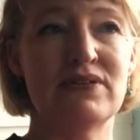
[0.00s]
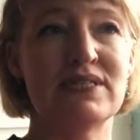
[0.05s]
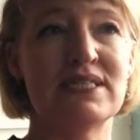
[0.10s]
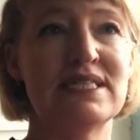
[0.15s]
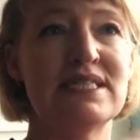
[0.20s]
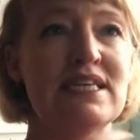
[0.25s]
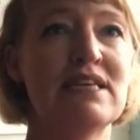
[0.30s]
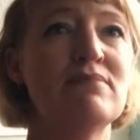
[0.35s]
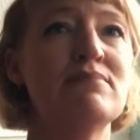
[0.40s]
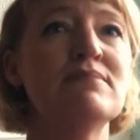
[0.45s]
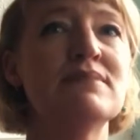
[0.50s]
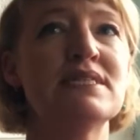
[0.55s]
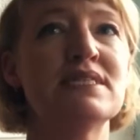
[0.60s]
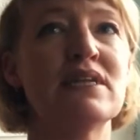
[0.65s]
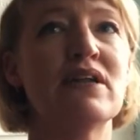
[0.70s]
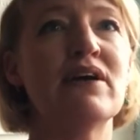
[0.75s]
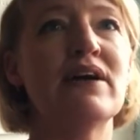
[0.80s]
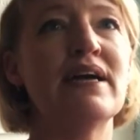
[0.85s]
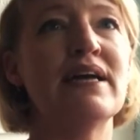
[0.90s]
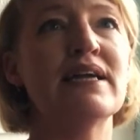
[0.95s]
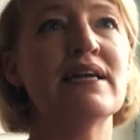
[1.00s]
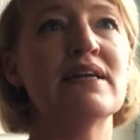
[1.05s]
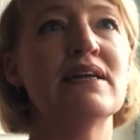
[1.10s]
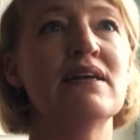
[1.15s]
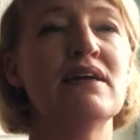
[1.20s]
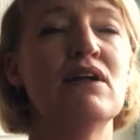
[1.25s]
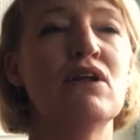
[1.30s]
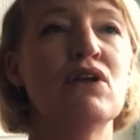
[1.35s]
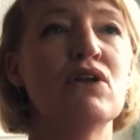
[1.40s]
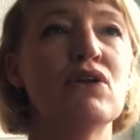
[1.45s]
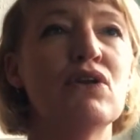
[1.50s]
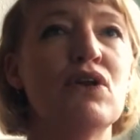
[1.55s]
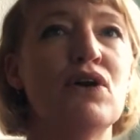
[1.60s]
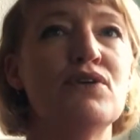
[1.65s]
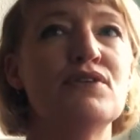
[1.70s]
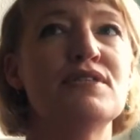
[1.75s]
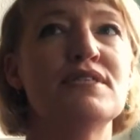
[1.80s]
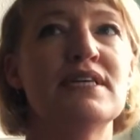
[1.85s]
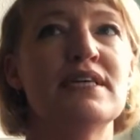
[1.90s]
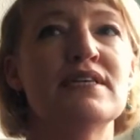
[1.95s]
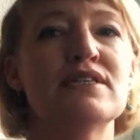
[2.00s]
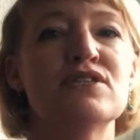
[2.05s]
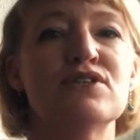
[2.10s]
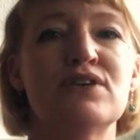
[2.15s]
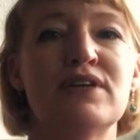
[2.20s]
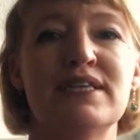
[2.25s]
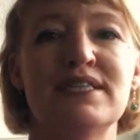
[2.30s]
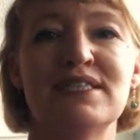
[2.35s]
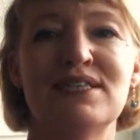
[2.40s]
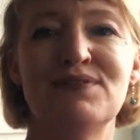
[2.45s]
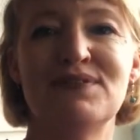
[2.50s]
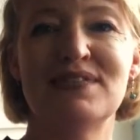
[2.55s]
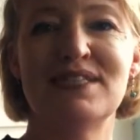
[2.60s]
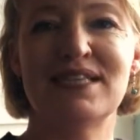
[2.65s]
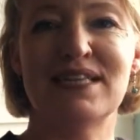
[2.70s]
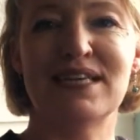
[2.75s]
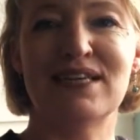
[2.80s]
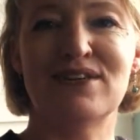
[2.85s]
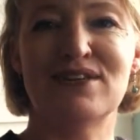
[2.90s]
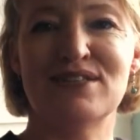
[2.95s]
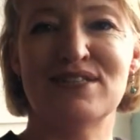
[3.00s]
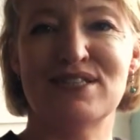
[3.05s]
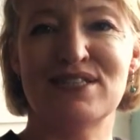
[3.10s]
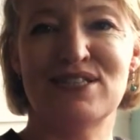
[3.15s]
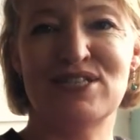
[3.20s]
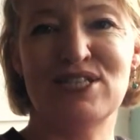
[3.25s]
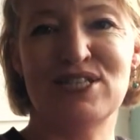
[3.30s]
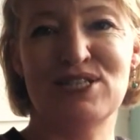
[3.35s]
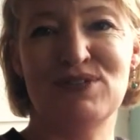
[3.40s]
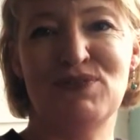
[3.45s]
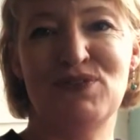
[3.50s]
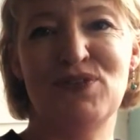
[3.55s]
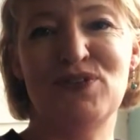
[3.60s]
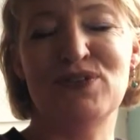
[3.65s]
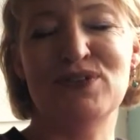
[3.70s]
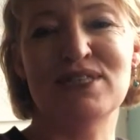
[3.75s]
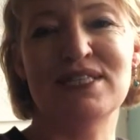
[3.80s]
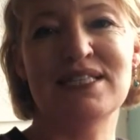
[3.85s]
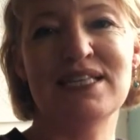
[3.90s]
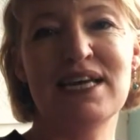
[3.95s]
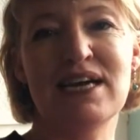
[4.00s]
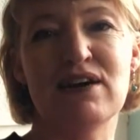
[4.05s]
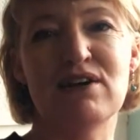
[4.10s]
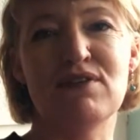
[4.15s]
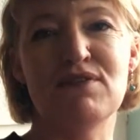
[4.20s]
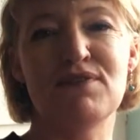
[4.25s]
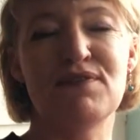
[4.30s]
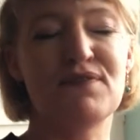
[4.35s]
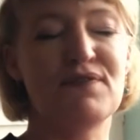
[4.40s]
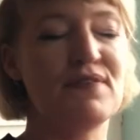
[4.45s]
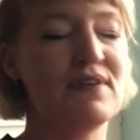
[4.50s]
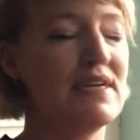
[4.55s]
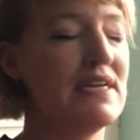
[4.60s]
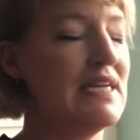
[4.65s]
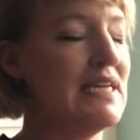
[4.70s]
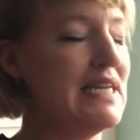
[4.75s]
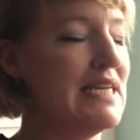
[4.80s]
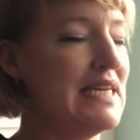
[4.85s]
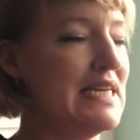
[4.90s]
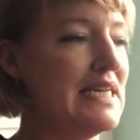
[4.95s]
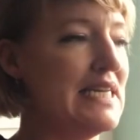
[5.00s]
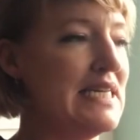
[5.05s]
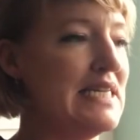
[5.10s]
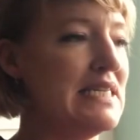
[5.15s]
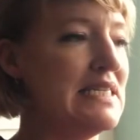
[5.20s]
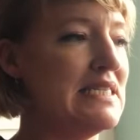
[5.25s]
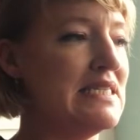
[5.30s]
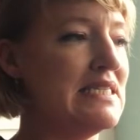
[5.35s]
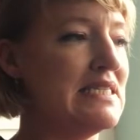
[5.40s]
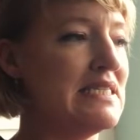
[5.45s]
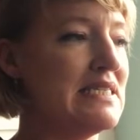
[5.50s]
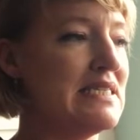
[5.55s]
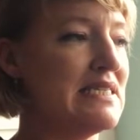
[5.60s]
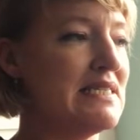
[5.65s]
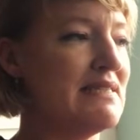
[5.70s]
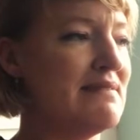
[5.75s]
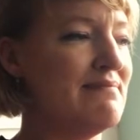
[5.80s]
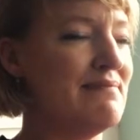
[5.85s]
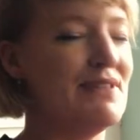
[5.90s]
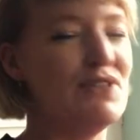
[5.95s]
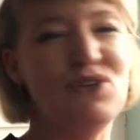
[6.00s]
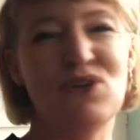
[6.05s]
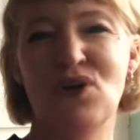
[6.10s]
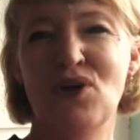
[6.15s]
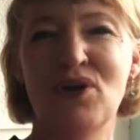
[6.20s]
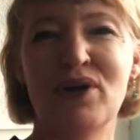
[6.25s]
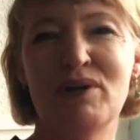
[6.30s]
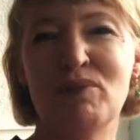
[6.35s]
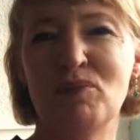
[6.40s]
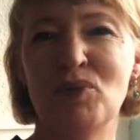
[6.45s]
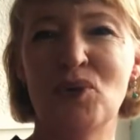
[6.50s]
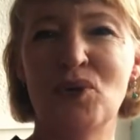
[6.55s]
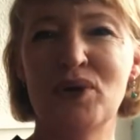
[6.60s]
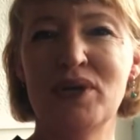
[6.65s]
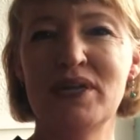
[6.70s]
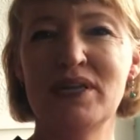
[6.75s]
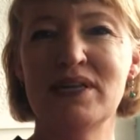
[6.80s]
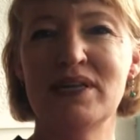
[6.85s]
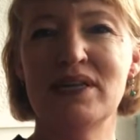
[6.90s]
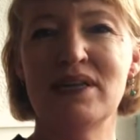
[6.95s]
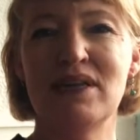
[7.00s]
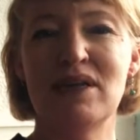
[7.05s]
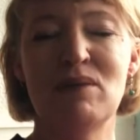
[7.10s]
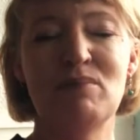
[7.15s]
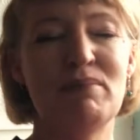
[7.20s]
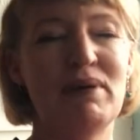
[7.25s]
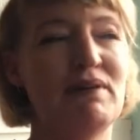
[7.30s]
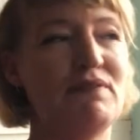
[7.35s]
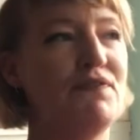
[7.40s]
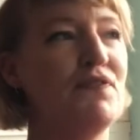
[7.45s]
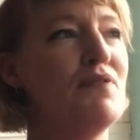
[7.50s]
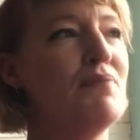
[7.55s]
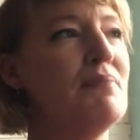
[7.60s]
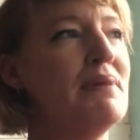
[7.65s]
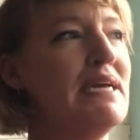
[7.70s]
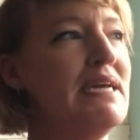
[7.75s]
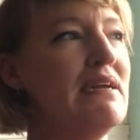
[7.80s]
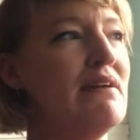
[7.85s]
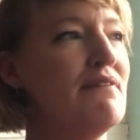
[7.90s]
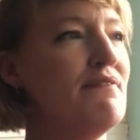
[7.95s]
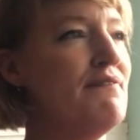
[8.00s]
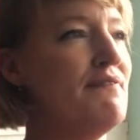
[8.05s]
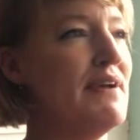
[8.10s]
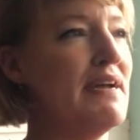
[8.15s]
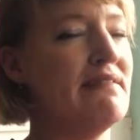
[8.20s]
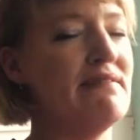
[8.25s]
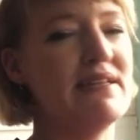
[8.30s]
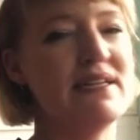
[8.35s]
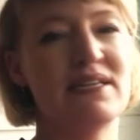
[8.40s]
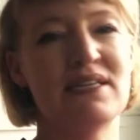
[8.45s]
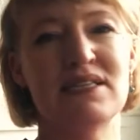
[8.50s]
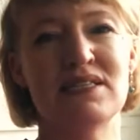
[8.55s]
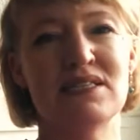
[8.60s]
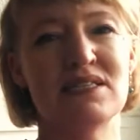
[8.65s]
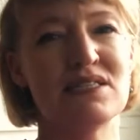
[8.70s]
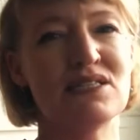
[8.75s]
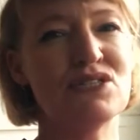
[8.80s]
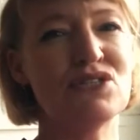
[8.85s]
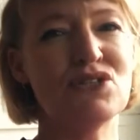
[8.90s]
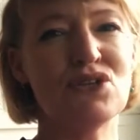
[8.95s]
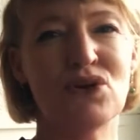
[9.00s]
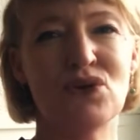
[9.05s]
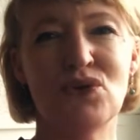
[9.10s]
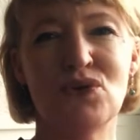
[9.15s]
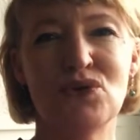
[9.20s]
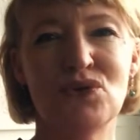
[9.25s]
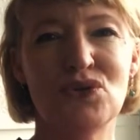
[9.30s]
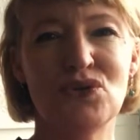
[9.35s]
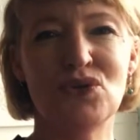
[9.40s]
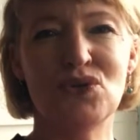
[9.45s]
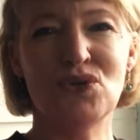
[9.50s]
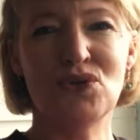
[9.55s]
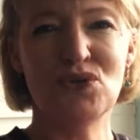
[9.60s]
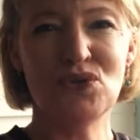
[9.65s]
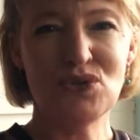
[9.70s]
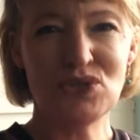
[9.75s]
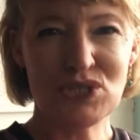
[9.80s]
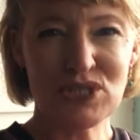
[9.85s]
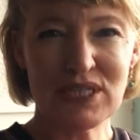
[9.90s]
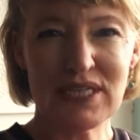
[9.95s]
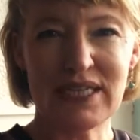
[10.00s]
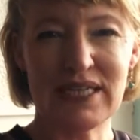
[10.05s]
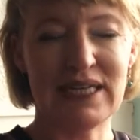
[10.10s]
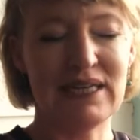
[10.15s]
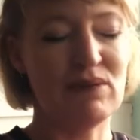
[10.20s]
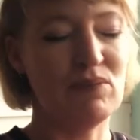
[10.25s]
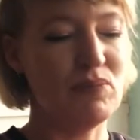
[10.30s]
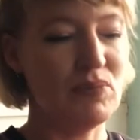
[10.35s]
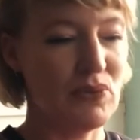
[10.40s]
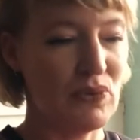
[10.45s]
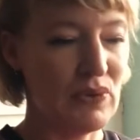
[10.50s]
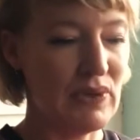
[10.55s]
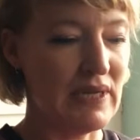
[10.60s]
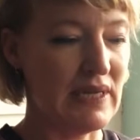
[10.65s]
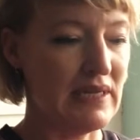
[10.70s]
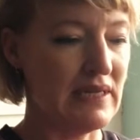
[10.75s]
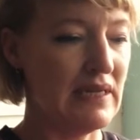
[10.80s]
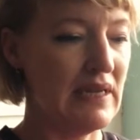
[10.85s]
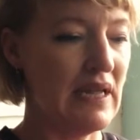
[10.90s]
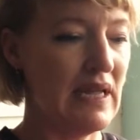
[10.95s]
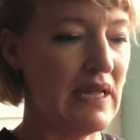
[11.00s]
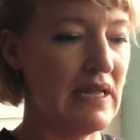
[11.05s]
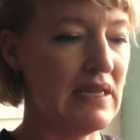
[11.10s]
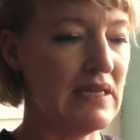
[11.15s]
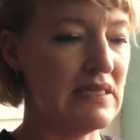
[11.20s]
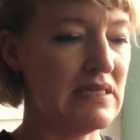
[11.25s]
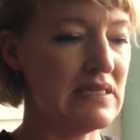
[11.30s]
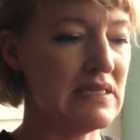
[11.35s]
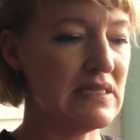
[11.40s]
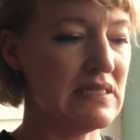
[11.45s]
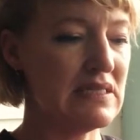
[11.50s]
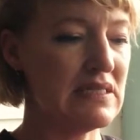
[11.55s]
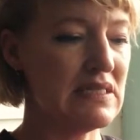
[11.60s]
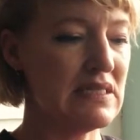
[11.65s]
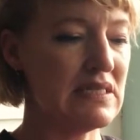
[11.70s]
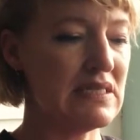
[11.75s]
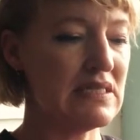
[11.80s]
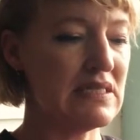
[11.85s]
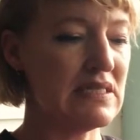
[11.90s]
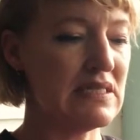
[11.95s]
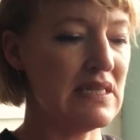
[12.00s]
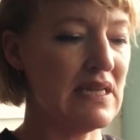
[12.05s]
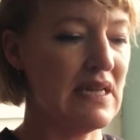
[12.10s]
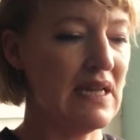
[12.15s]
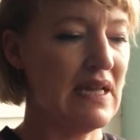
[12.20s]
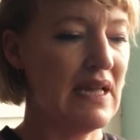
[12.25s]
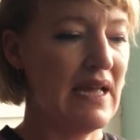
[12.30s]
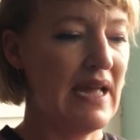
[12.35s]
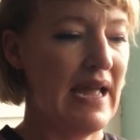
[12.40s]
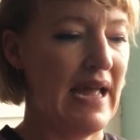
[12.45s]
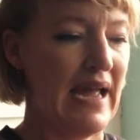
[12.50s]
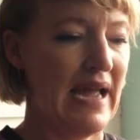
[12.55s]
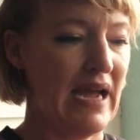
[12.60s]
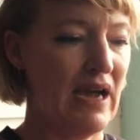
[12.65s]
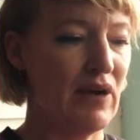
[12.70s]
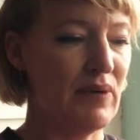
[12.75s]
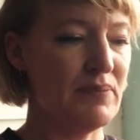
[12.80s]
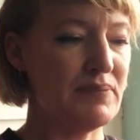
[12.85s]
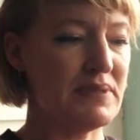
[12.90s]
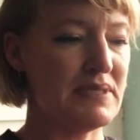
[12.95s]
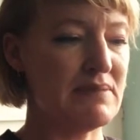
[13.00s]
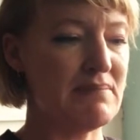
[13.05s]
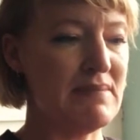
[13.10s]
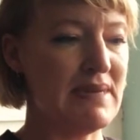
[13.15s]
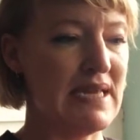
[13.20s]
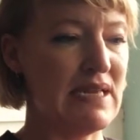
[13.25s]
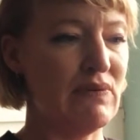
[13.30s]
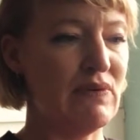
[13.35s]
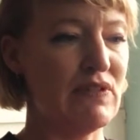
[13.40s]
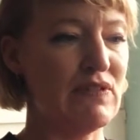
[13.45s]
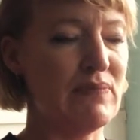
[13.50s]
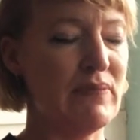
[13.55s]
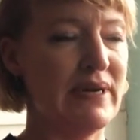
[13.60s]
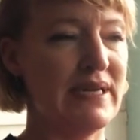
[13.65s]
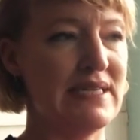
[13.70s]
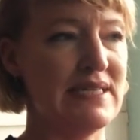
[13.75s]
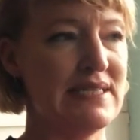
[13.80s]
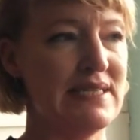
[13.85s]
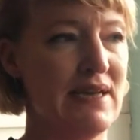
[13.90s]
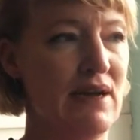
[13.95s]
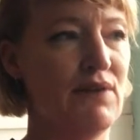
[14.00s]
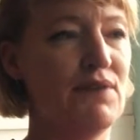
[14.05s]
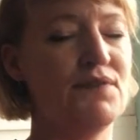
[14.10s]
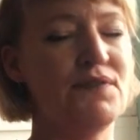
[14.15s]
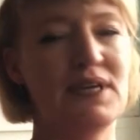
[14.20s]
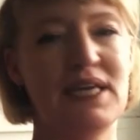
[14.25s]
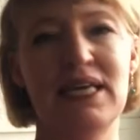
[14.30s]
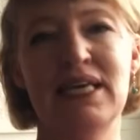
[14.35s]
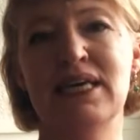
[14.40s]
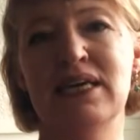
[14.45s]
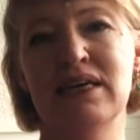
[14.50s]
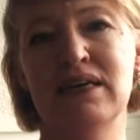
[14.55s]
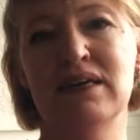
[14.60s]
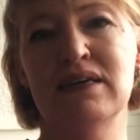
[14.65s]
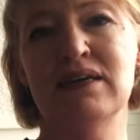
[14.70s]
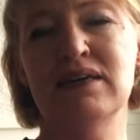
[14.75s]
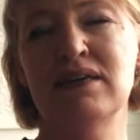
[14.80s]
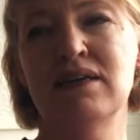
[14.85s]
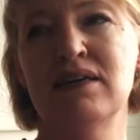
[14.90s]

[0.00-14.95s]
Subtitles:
it seems like low stakes creativity, because it's just for yourself, is not important, but for me I've found that is so hugely important and just helps me with my self-care.